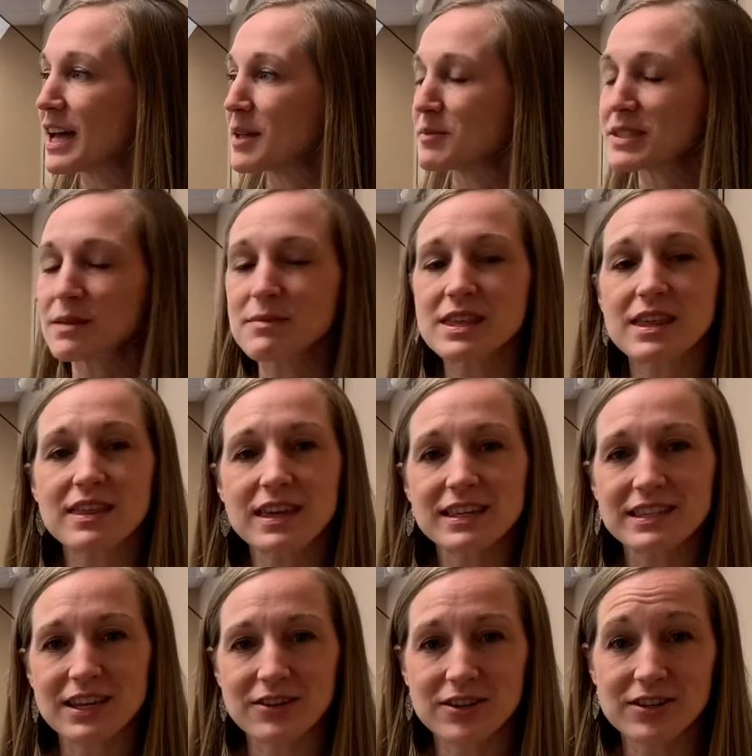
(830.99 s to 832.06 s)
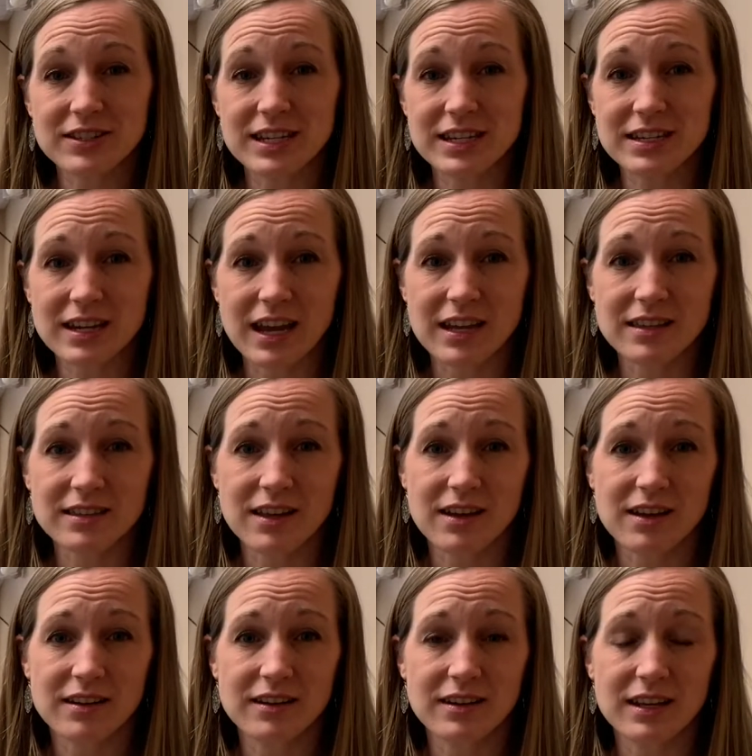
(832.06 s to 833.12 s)
Some of the things that Kirsten shines
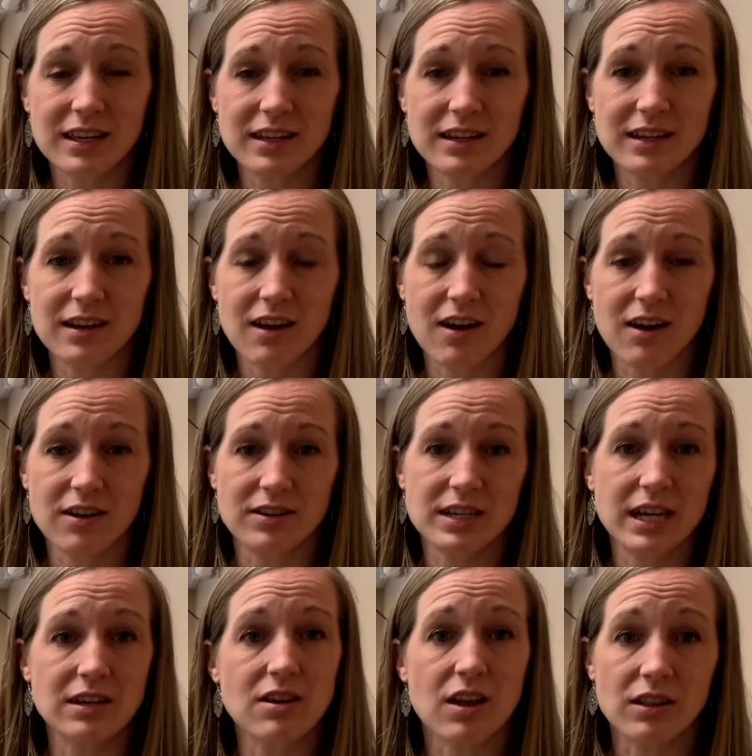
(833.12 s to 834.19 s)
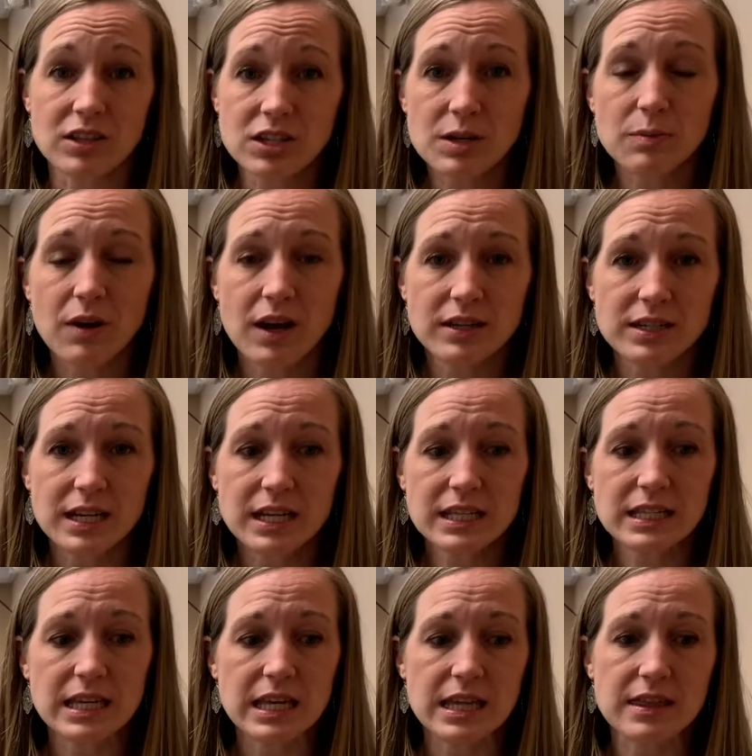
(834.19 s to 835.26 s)
on in our technology projects,
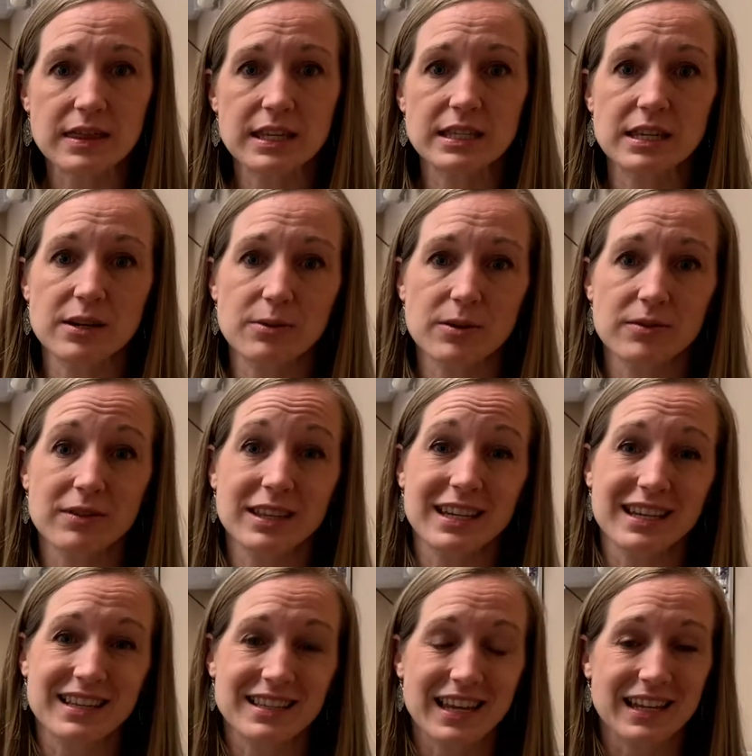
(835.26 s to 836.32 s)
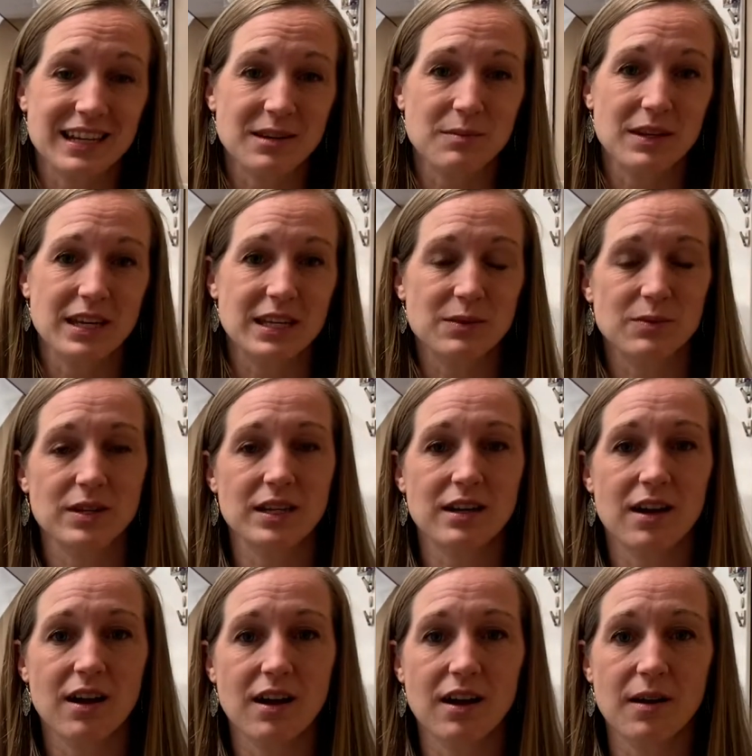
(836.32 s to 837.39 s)
and this year we're really excited because we
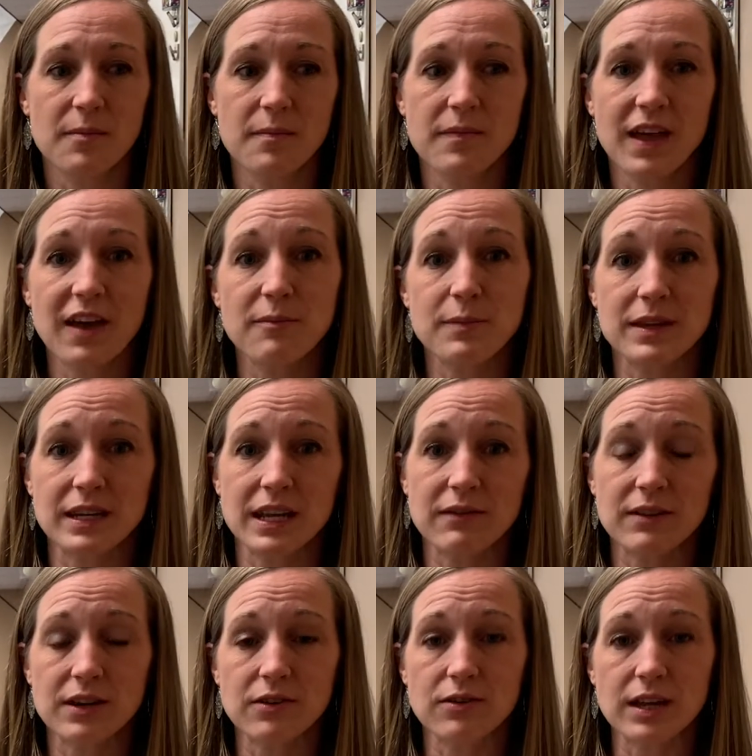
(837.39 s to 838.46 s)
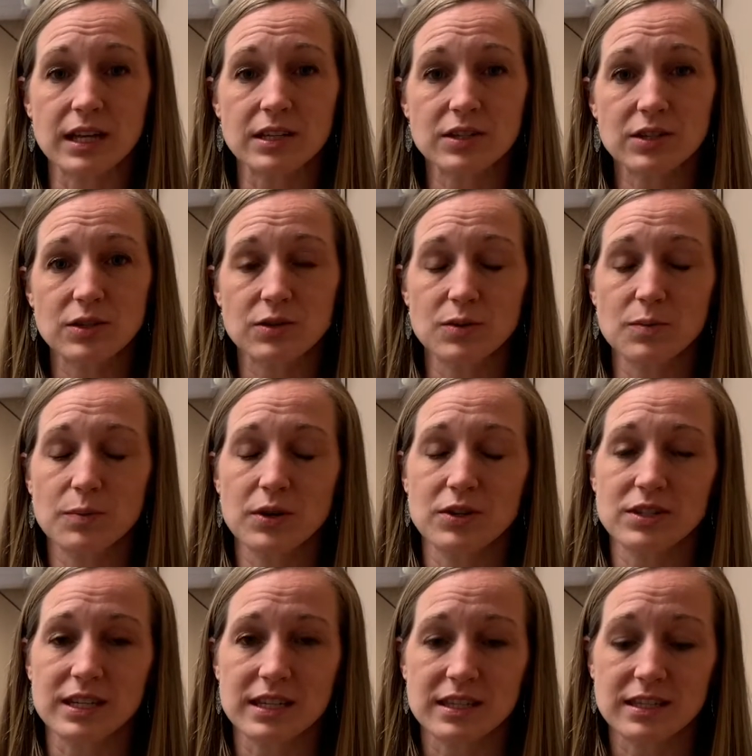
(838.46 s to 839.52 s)
have been given a grant to
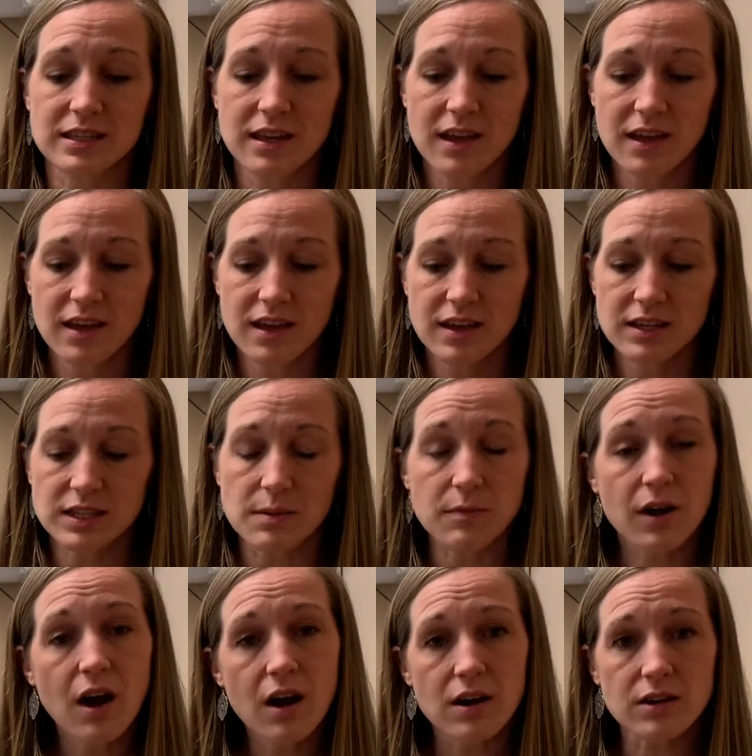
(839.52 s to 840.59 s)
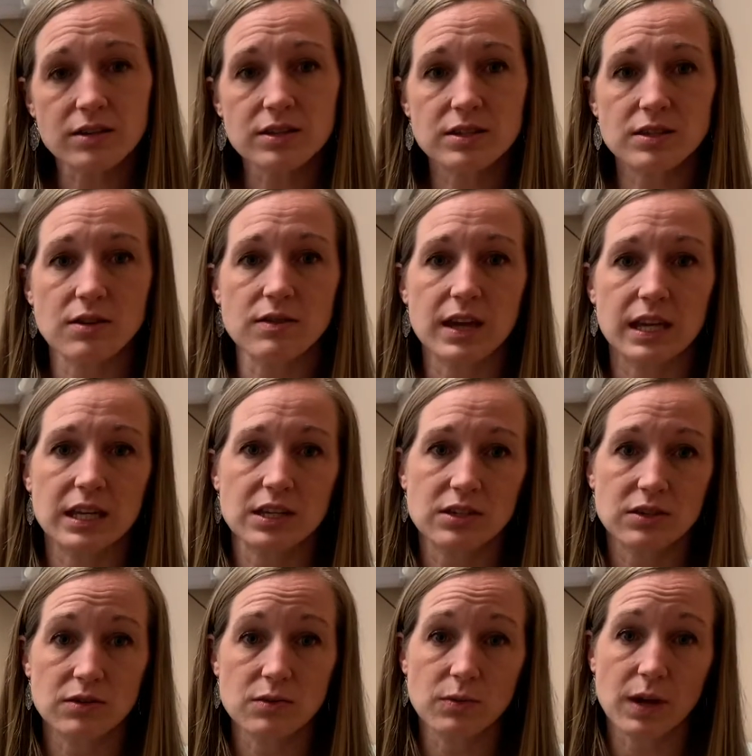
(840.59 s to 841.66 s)
purchase some carts so that each
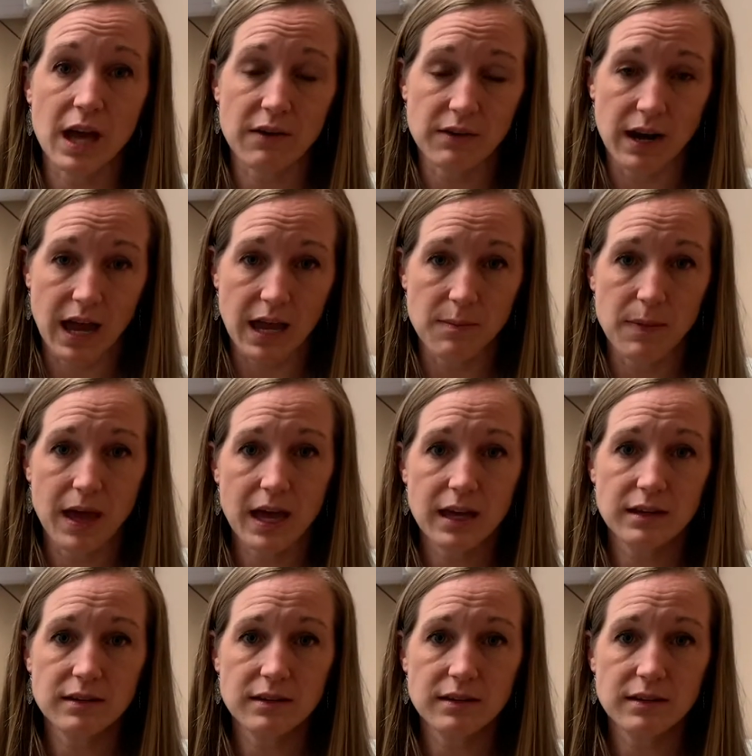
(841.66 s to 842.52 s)
student will have an iPad